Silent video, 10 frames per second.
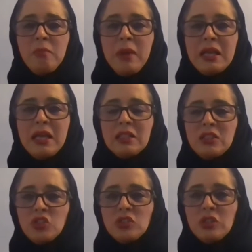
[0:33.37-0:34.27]
and making
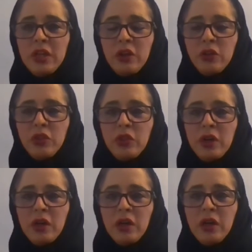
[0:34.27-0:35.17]
digital health
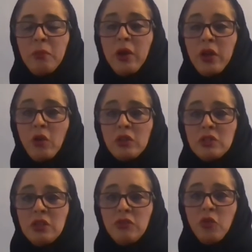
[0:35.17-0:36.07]
a
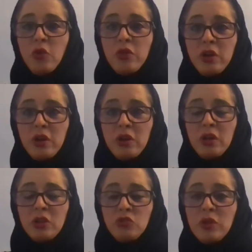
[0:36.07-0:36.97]
priority for
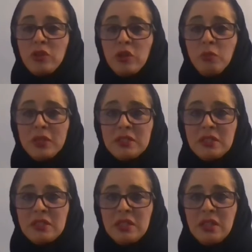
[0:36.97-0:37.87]
during their
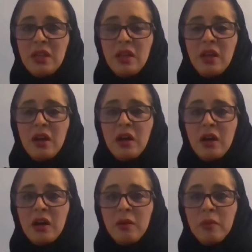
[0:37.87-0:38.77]
presidency
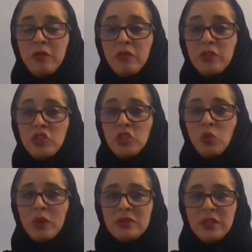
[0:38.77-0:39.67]
of the
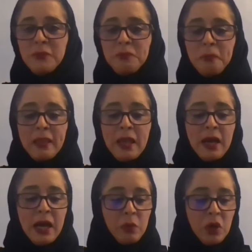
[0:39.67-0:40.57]
G20.
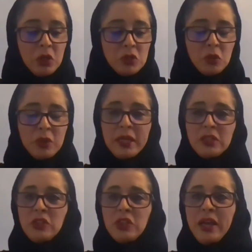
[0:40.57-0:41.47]
I would also
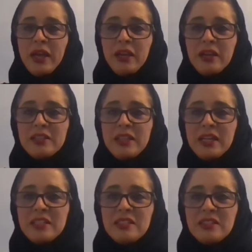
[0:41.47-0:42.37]
like to thank His
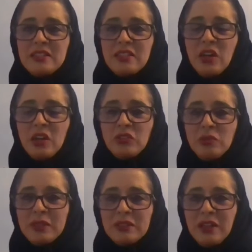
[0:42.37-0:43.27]
Excellency Dr.
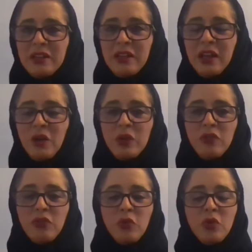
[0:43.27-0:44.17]
Bandar
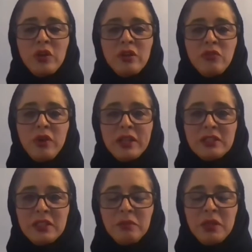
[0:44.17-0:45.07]
Al-Ganawi for
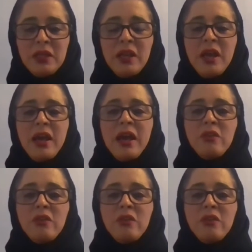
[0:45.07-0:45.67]
inviting me,